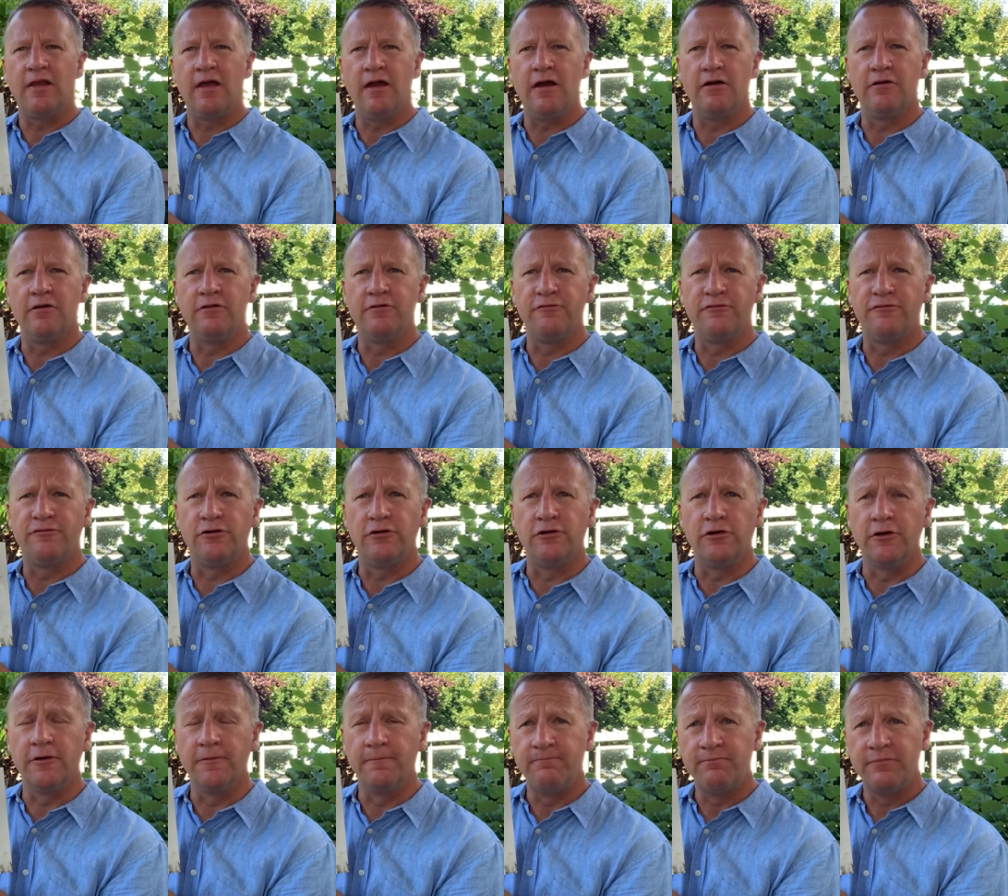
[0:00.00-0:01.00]
Aaron
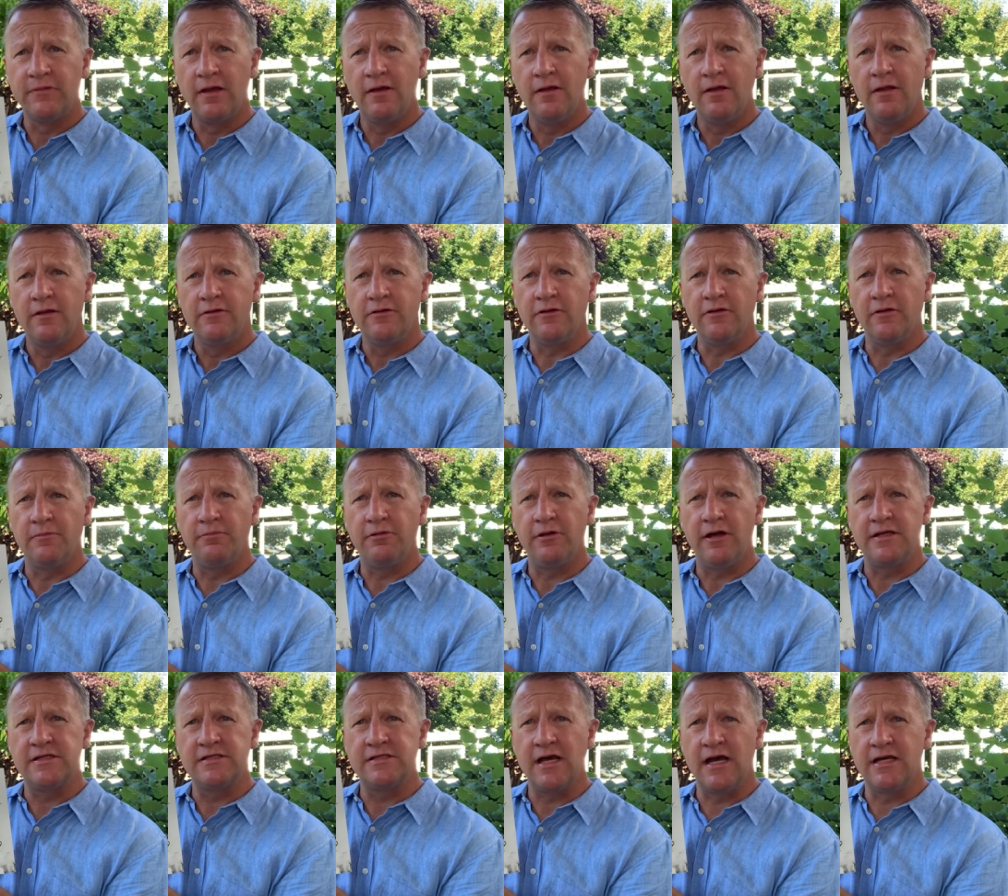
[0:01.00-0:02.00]
Fuller, to the play
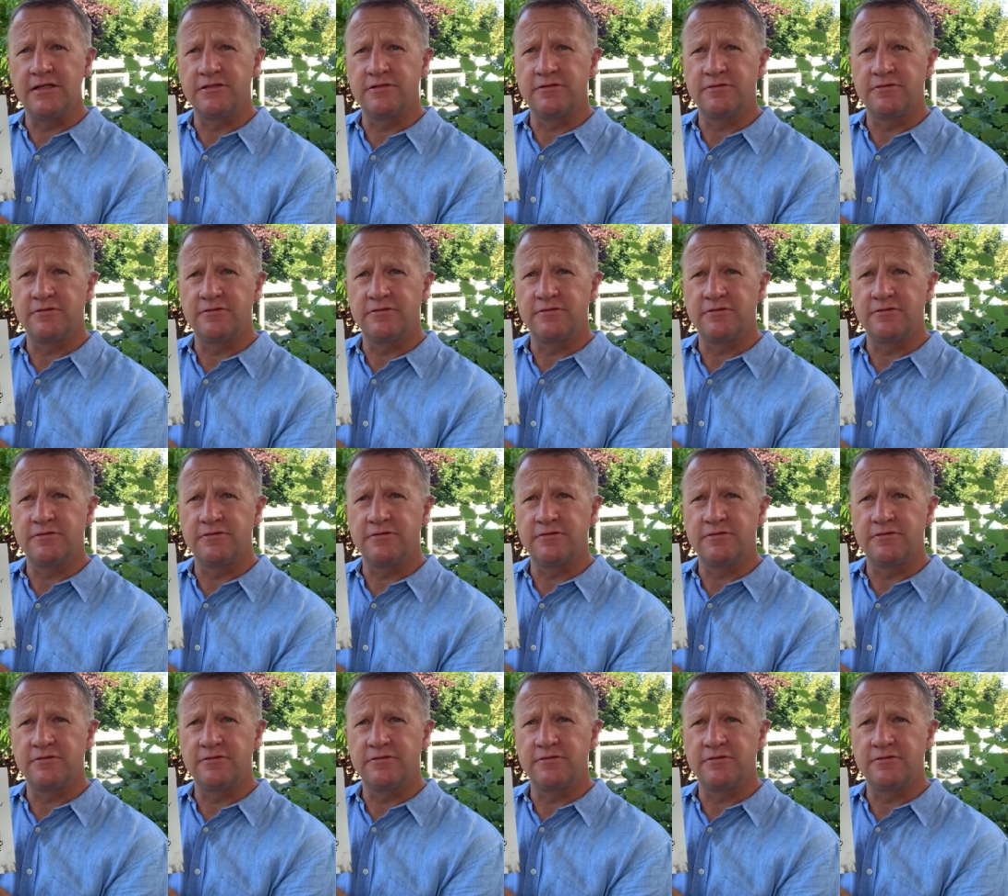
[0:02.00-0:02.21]
side,